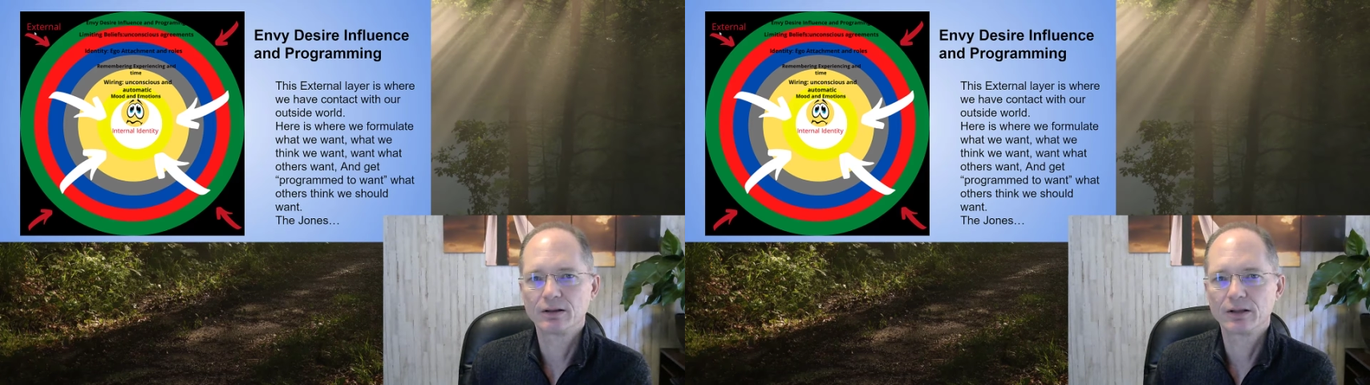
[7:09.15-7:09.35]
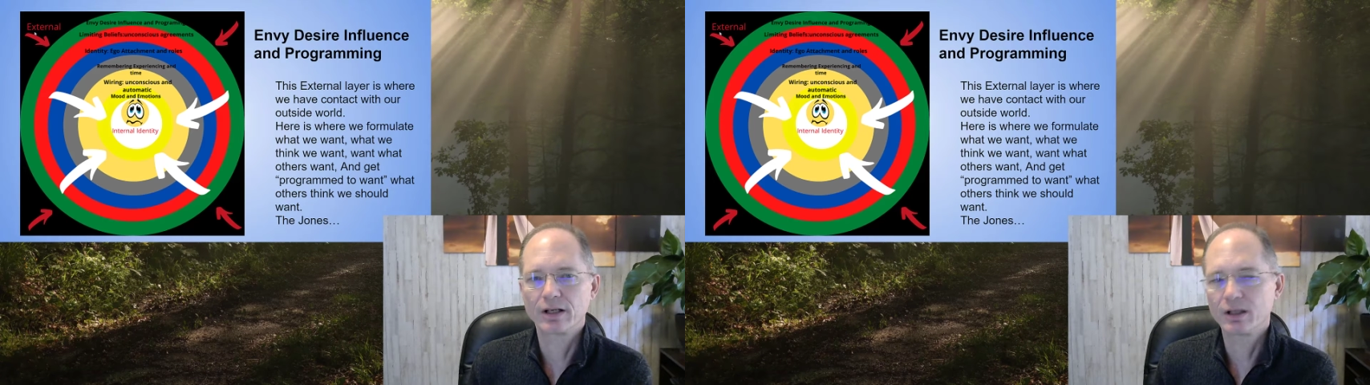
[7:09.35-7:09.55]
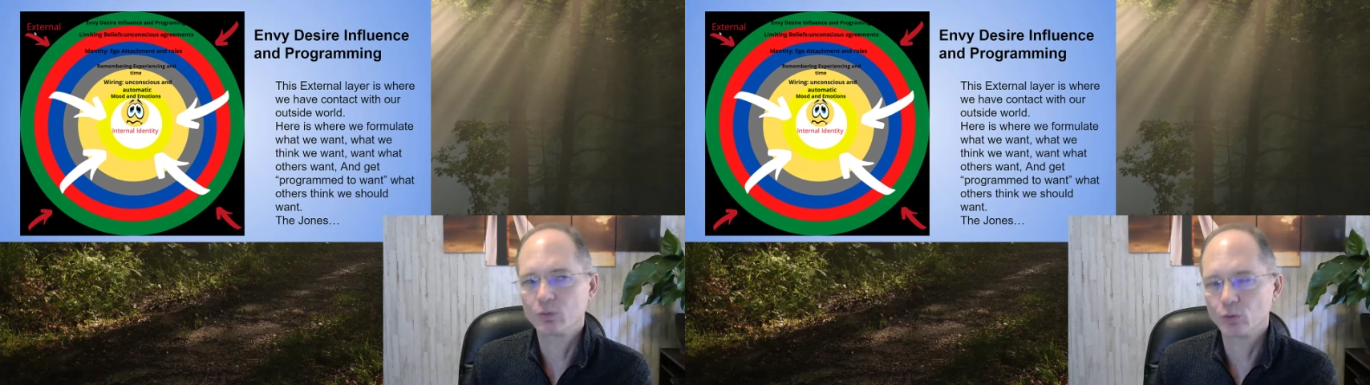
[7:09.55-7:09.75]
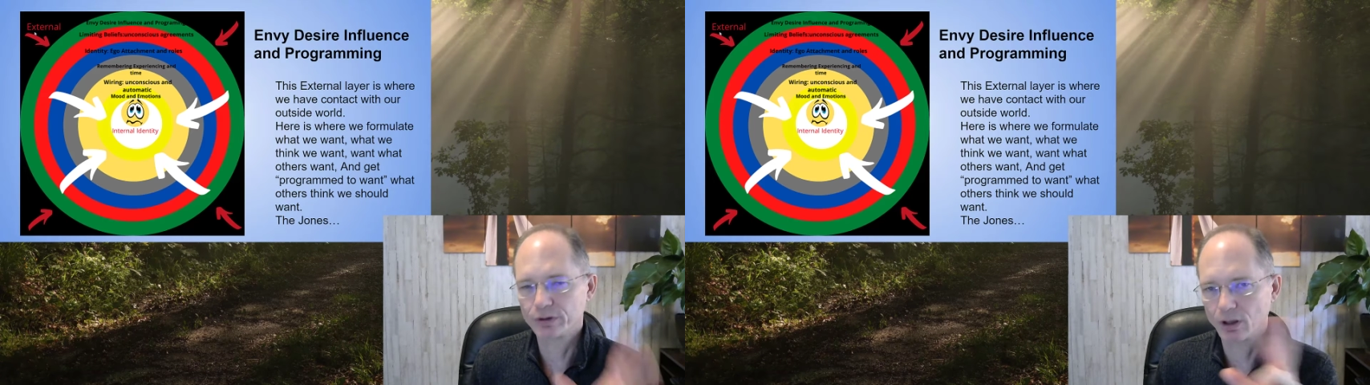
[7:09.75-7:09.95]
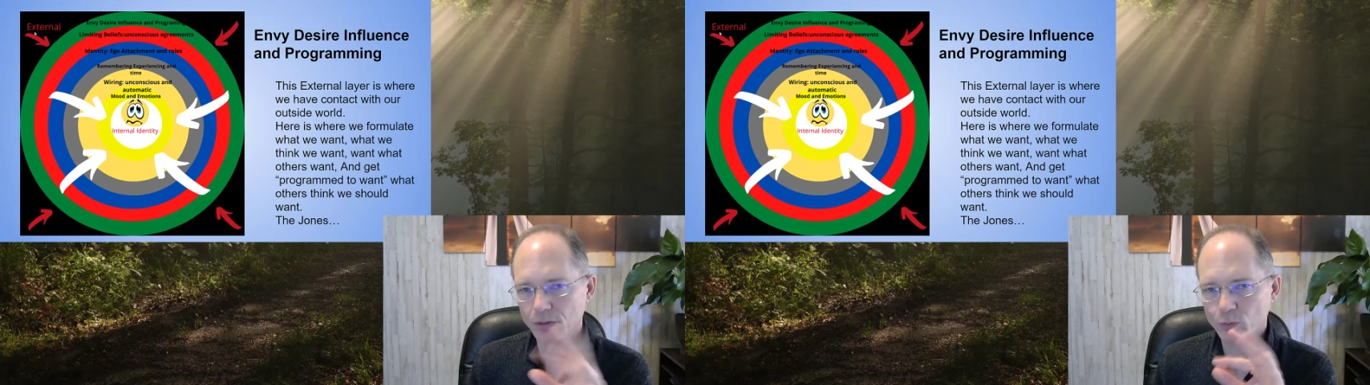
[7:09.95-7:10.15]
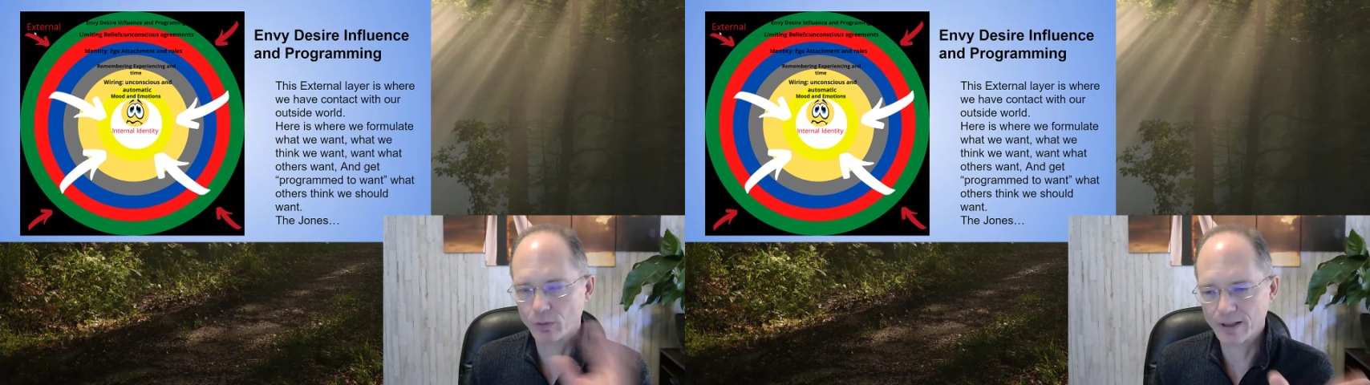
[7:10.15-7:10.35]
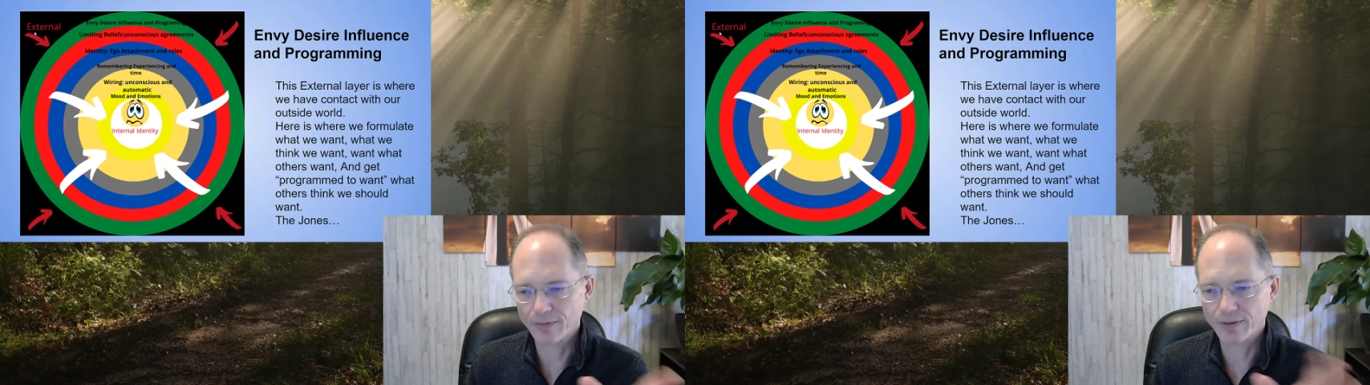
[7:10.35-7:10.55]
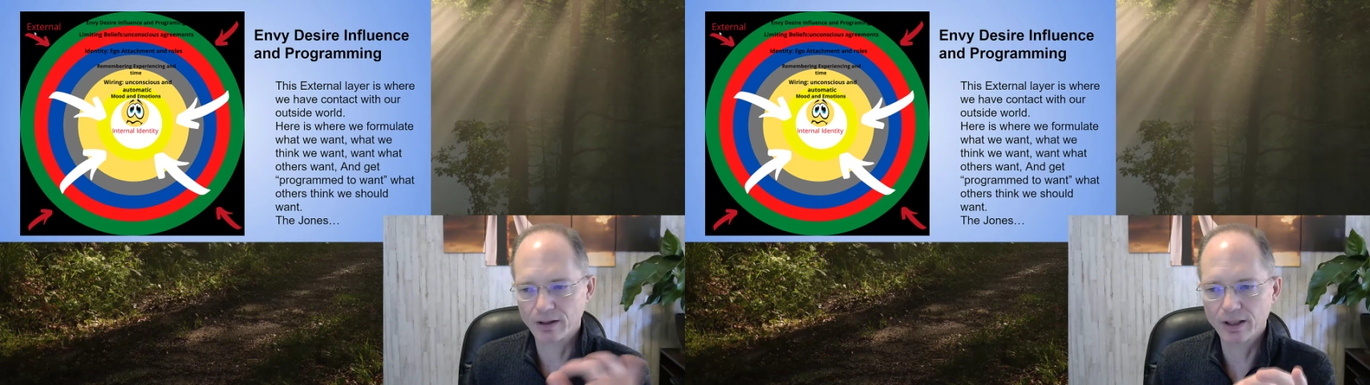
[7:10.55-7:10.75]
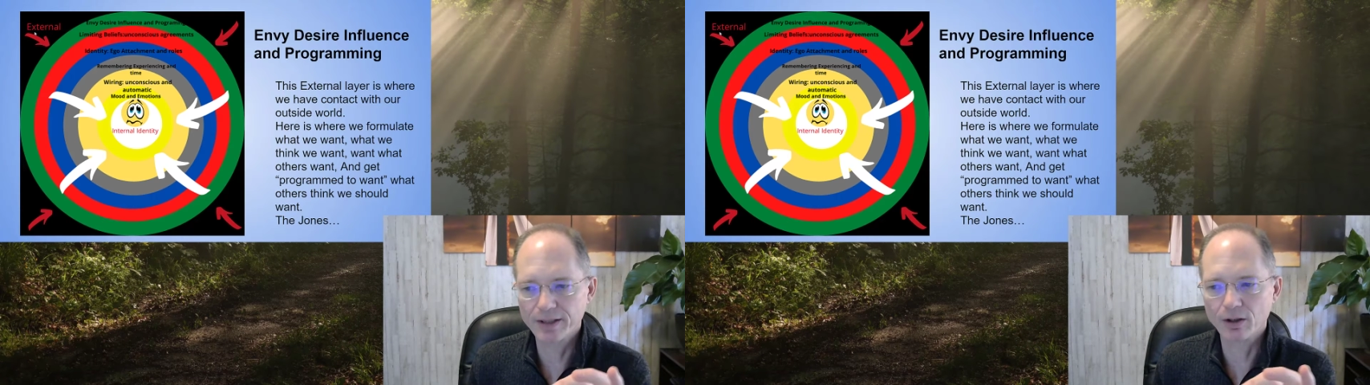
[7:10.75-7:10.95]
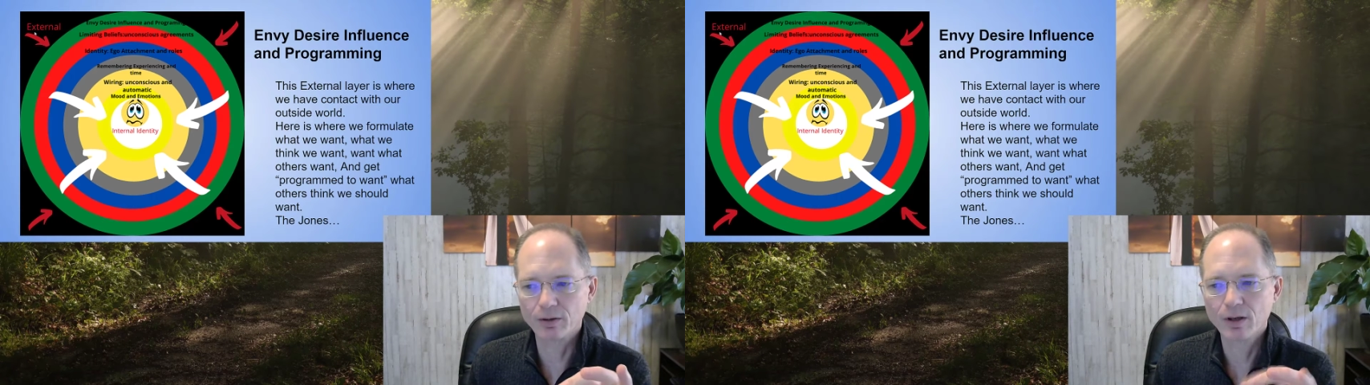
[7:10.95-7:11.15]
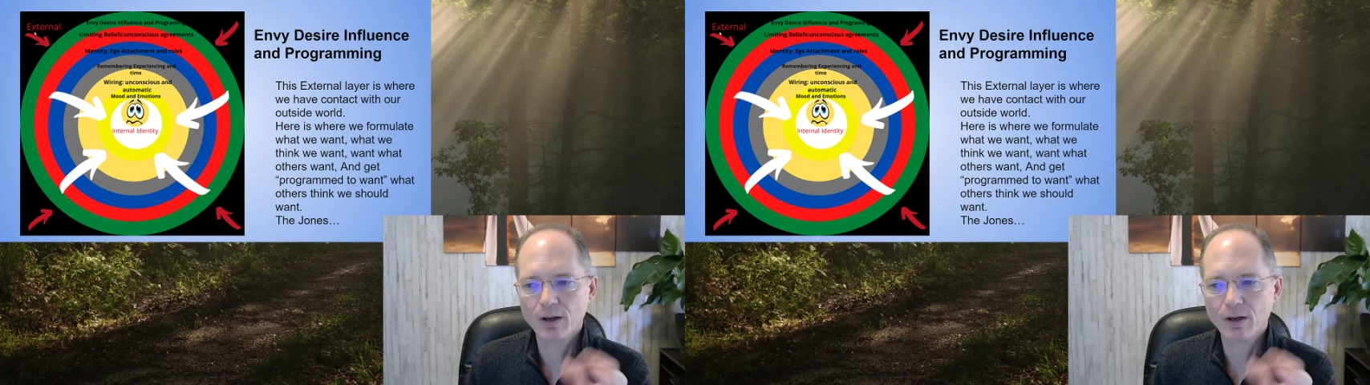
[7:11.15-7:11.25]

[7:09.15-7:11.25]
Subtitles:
And again, we'll talk more about that later,